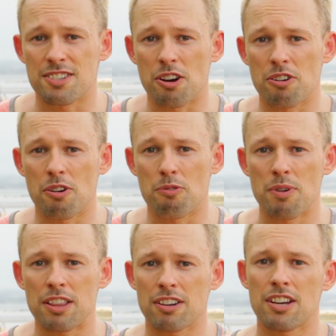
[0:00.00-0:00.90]
so
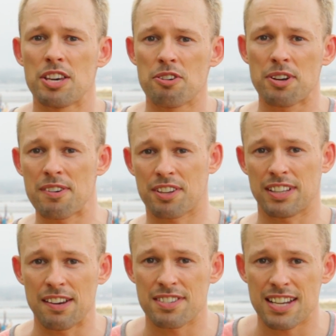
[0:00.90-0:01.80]
whether or not you agree with their
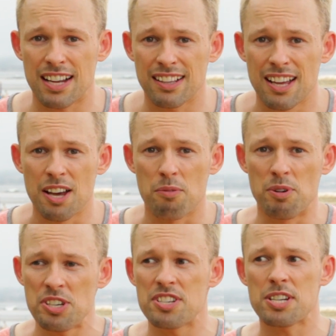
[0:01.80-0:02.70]
lifestyle,
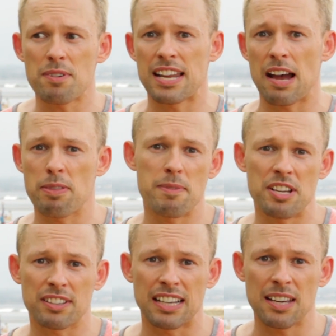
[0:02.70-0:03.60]
wouldn't you still want to have them in
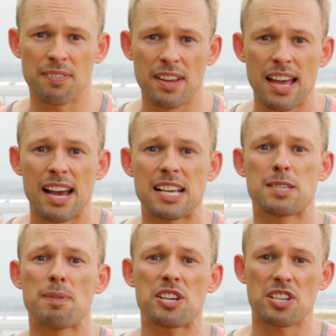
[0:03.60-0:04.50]
your life,
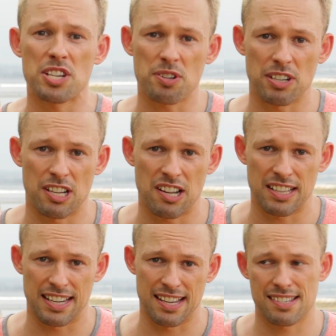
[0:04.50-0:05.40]
especially during the
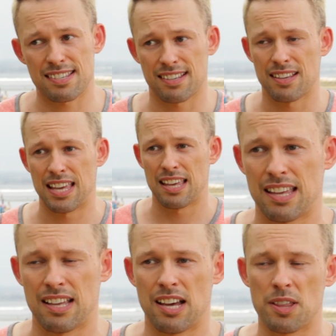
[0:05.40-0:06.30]
holidays?
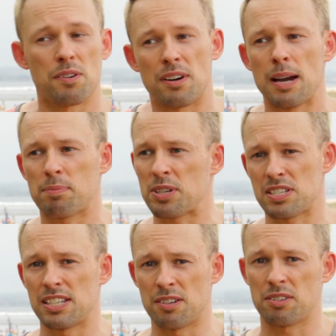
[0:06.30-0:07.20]
Although I
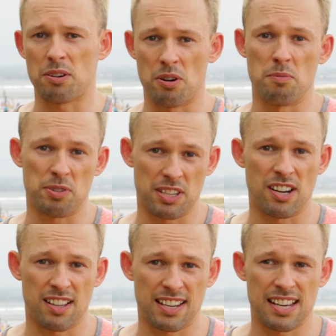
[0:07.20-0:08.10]
personally don't go home during the
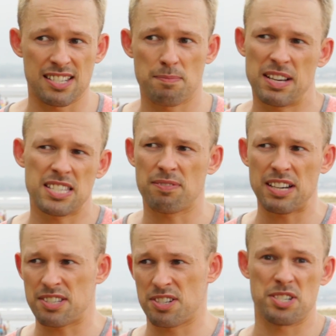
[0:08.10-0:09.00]
holidays because the
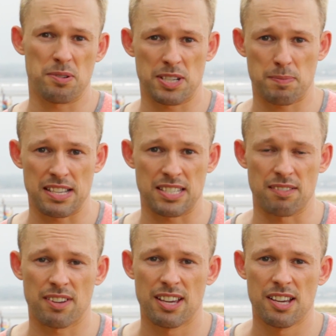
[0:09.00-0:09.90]
flights are just too
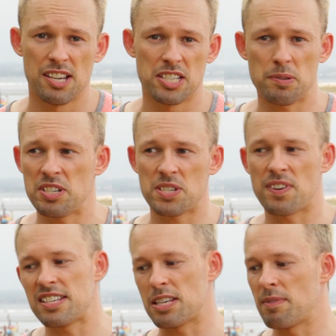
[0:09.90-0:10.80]
expensive. So we just
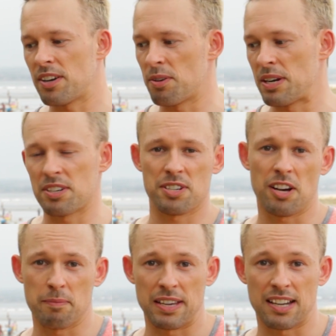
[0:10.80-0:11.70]
find somewhere in the winter to
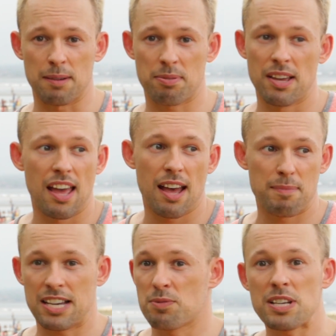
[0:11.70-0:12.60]
all meet up.
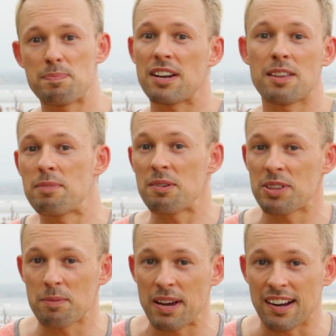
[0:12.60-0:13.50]
Because what's better than being
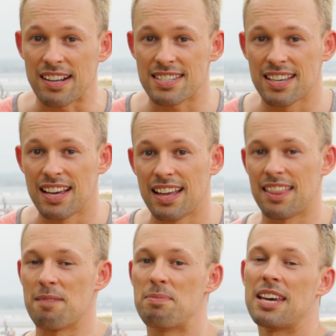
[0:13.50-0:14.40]
with your parents
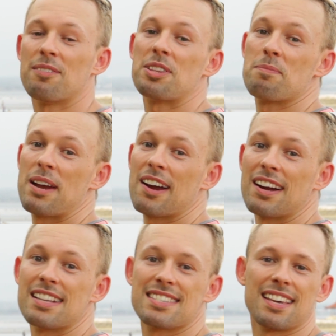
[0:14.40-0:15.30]
than being with your
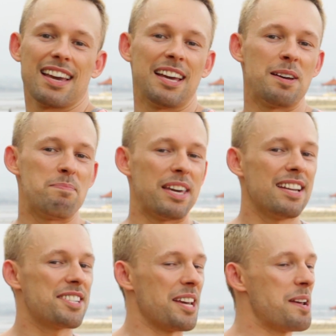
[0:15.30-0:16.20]
parents in a
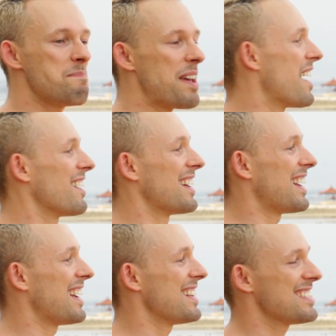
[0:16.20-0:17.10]
beach in
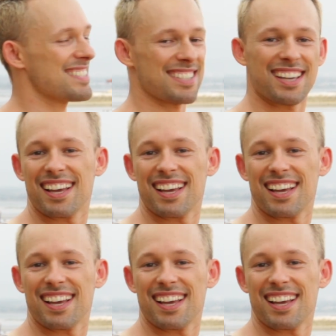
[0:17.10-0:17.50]
paradise?